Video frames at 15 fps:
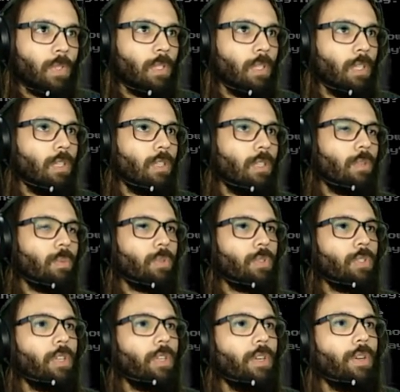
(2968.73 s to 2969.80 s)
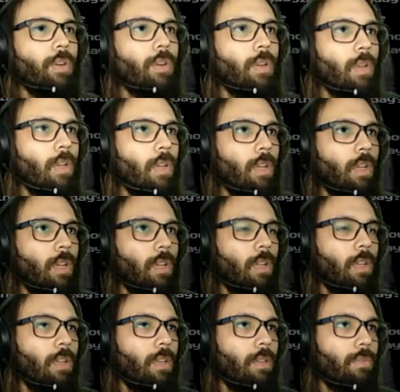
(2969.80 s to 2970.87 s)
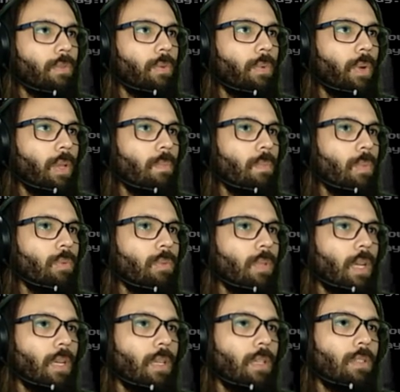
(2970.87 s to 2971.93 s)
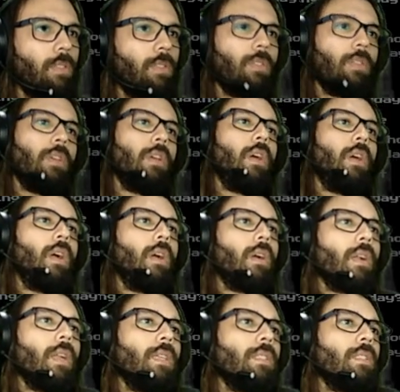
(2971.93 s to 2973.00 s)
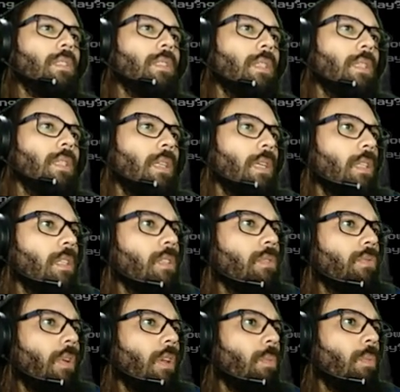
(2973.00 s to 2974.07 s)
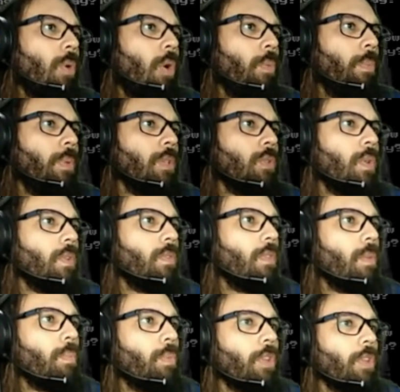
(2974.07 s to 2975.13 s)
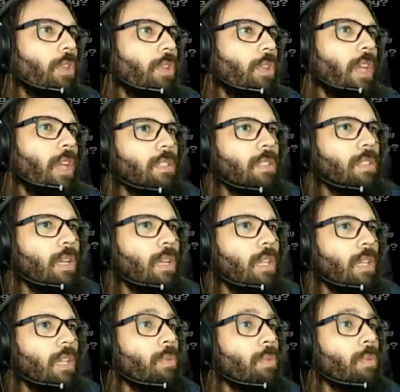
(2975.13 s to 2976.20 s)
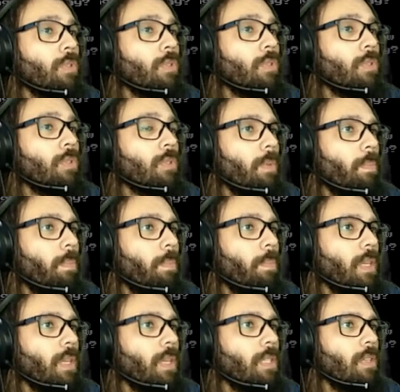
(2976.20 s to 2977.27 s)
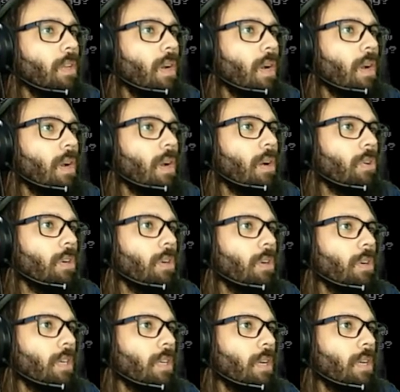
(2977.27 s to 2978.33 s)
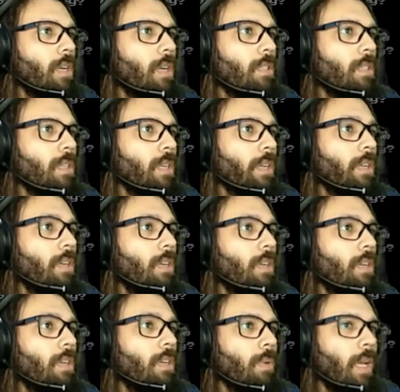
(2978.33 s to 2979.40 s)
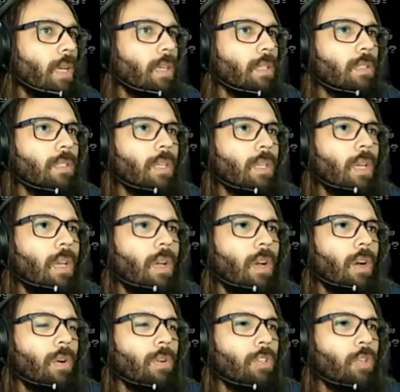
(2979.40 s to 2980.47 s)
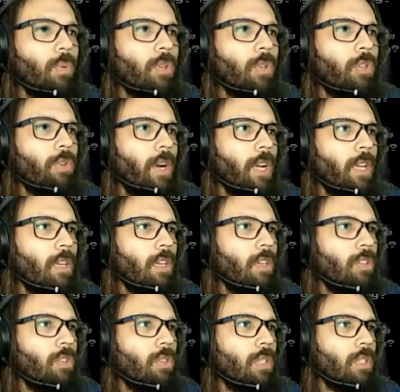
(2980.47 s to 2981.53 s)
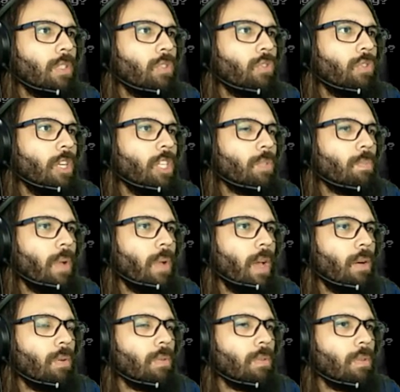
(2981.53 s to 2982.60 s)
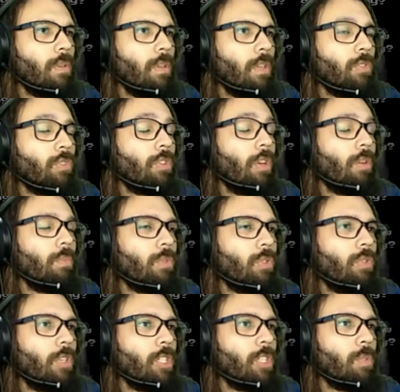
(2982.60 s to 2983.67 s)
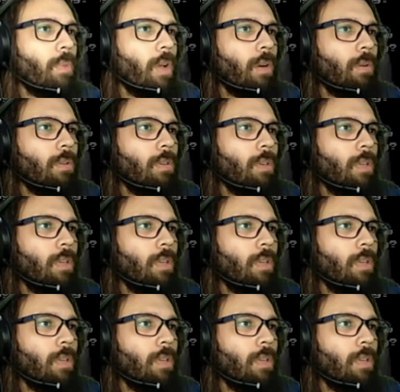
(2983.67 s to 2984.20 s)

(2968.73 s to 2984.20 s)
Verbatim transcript: Okay, almost there. Leaf green moonlight. Our client said that this volume opens with the protagonist unable to sleep, pacing in a courtyard under the clear moonlight, only to be dragged into the strange battle, in some strange battle.